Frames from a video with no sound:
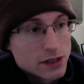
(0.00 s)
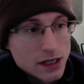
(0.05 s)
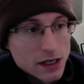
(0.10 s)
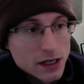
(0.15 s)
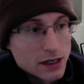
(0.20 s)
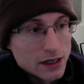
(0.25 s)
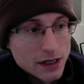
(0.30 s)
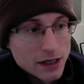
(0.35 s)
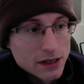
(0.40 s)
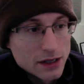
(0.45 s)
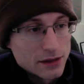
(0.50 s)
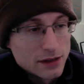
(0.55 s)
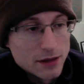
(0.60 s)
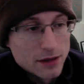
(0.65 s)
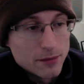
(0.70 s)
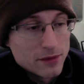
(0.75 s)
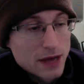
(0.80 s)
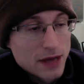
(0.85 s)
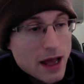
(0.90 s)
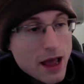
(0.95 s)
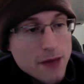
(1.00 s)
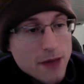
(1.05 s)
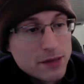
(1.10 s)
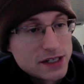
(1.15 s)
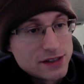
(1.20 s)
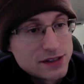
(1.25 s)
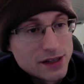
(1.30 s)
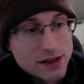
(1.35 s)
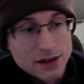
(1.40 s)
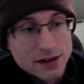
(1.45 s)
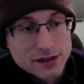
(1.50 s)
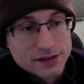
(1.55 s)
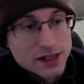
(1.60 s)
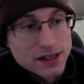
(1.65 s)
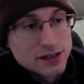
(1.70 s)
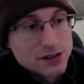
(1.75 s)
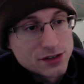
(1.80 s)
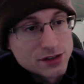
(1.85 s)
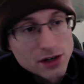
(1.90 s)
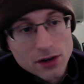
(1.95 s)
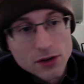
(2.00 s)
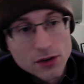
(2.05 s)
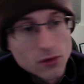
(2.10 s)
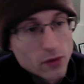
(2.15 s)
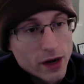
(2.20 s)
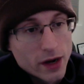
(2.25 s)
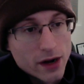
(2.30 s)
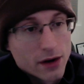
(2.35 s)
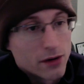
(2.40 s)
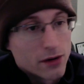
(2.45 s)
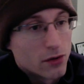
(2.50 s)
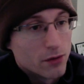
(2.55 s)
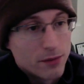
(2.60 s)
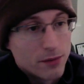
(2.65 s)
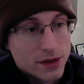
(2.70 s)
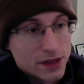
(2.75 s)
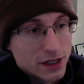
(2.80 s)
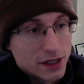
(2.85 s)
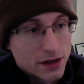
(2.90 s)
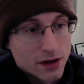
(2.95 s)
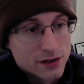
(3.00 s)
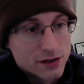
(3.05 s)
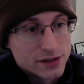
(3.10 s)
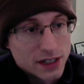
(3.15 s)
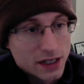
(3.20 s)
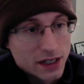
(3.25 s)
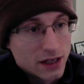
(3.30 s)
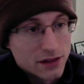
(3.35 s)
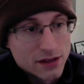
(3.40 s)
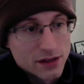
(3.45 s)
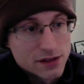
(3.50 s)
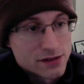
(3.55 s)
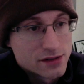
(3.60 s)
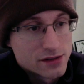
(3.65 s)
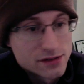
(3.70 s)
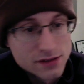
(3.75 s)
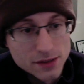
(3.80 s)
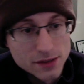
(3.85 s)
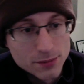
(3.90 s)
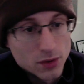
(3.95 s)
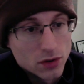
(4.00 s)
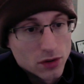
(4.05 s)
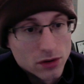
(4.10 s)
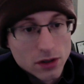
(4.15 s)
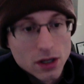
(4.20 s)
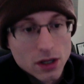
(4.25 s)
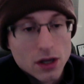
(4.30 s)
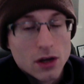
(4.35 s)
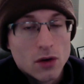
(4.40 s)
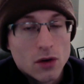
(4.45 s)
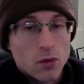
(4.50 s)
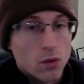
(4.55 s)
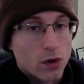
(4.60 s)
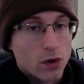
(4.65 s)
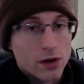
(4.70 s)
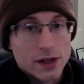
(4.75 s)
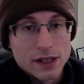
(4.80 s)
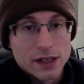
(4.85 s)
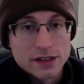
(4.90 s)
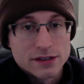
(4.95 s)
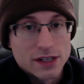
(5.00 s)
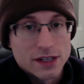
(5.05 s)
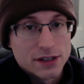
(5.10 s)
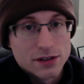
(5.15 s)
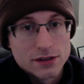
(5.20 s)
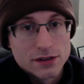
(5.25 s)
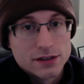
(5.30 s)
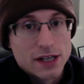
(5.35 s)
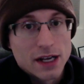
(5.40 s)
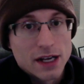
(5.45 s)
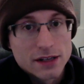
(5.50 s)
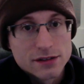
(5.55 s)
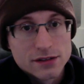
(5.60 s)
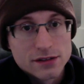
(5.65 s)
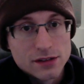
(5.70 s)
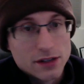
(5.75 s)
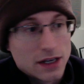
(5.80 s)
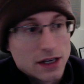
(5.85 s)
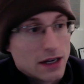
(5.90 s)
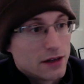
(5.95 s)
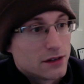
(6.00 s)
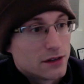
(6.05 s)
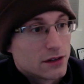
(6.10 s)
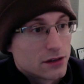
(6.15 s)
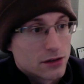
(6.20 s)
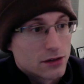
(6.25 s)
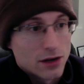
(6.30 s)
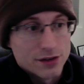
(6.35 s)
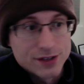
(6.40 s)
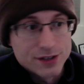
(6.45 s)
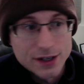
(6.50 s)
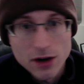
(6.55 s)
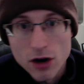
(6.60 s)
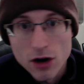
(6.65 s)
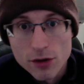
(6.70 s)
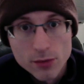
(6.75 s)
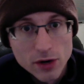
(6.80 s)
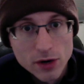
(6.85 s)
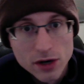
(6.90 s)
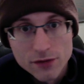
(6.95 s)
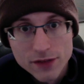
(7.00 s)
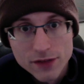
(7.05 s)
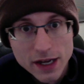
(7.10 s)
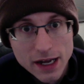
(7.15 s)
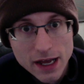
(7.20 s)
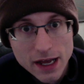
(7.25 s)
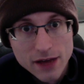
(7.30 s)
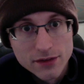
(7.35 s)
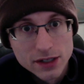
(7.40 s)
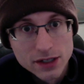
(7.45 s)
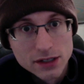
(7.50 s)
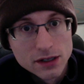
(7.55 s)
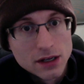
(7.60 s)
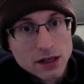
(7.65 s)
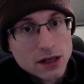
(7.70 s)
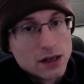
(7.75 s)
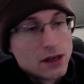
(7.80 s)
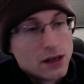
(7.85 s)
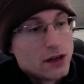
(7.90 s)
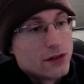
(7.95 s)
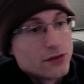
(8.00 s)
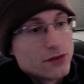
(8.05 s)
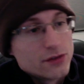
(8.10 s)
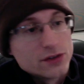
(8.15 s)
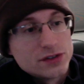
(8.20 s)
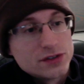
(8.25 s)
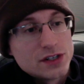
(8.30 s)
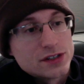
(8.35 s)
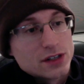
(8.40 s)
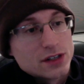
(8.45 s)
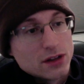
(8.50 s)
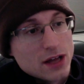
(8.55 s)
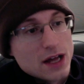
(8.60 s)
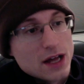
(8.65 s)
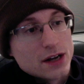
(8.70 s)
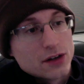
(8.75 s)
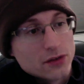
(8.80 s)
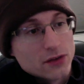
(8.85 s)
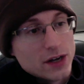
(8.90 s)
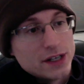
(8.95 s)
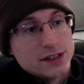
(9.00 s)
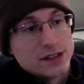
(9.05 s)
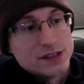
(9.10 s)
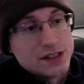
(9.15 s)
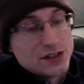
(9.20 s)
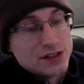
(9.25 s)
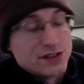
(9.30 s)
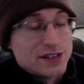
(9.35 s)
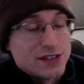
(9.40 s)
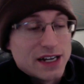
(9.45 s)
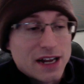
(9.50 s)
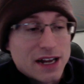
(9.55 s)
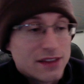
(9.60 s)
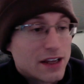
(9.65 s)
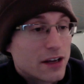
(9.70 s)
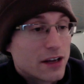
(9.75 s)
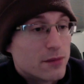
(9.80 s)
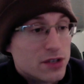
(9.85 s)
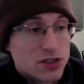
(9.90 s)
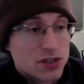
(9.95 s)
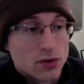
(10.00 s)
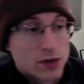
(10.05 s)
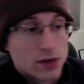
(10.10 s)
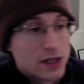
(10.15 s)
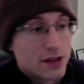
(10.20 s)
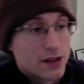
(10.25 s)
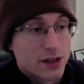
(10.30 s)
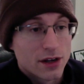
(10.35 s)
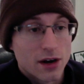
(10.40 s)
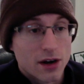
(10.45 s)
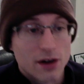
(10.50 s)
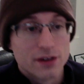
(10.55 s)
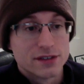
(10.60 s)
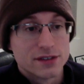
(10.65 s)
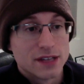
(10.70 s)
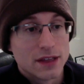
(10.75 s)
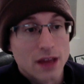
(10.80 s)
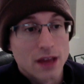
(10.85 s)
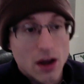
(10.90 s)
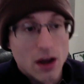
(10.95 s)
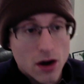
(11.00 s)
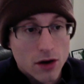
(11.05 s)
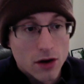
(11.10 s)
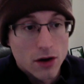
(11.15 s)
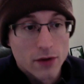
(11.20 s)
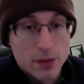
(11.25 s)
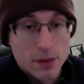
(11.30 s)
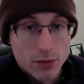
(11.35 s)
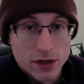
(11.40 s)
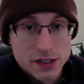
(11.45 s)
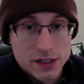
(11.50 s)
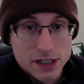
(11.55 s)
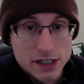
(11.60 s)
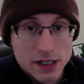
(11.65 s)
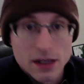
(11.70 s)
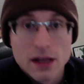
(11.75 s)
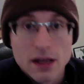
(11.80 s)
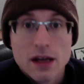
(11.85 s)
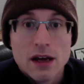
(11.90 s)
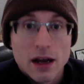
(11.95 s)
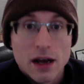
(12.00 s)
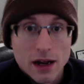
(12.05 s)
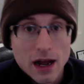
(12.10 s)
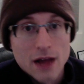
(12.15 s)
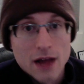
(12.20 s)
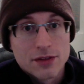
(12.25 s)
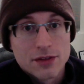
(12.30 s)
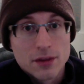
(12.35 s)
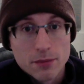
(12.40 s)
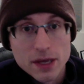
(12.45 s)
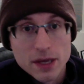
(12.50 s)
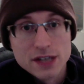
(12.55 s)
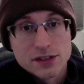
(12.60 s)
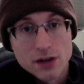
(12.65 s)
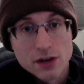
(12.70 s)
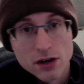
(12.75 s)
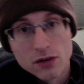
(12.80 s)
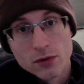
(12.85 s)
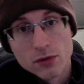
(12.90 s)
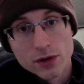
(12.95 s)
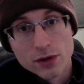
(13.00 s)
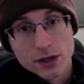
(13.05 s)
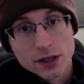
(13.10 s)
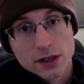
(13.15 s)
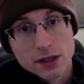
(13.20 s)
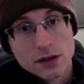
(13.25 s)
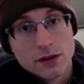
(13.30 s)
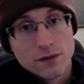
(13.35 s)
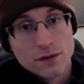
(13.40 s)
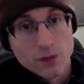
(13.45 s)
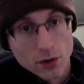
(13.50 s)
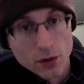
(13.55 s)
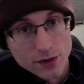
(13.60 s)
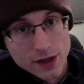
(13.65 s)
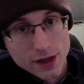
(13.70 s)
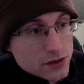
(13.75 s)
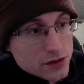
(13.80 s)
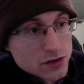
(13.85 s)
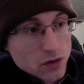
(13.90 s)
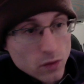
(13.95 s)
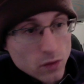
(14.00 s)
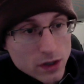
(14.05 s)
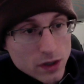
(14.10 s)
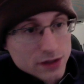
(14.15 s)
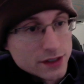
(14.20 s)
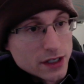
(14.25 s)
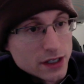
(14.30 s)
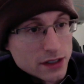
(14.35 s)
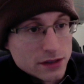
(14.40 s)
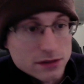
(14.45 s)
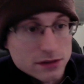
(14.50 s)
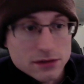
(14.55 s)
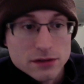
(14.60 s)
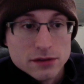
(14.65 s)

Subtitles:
And I'm happy to see that it's not just all the rare or mythic cards that get this simple wording centered text. You got cards like Arbor Elf that have it. There's just a lot of great decisions. And I think a majority of the cards that they are reprinting got the best artwork for them. So well done.